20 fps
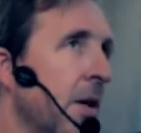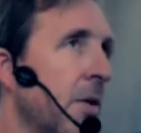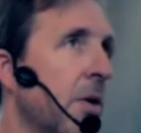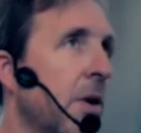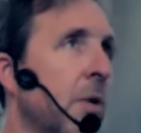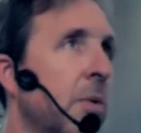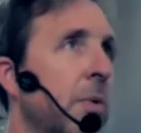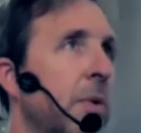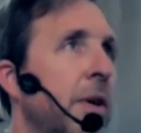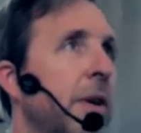
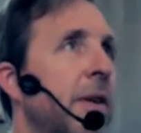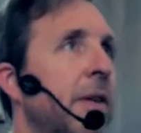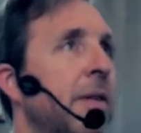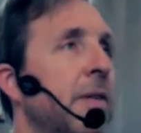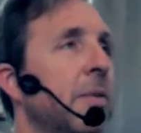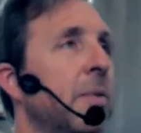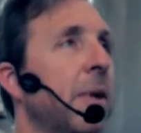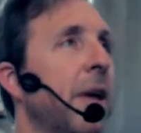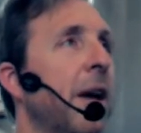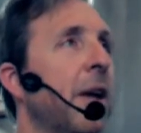Well,
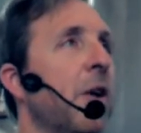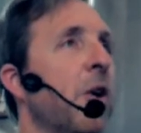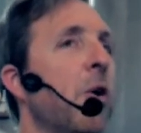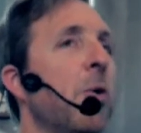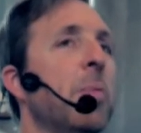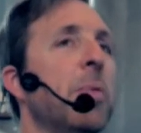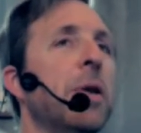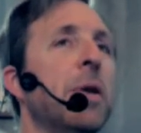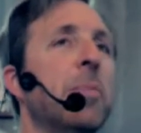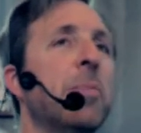we had our
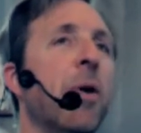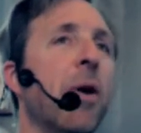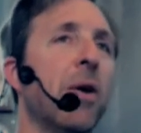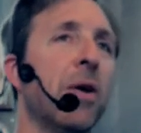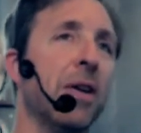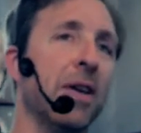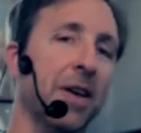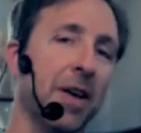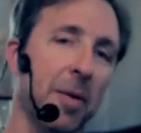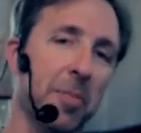opening
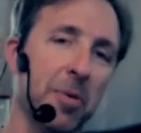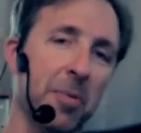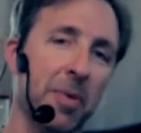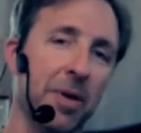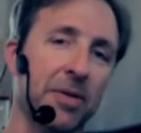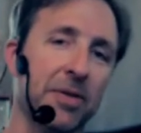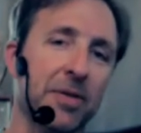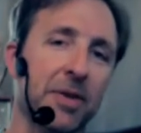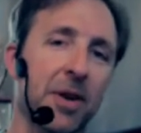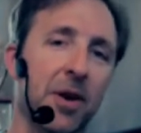party a couple
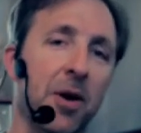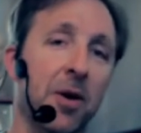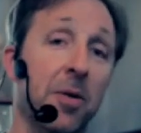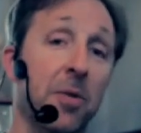months ago.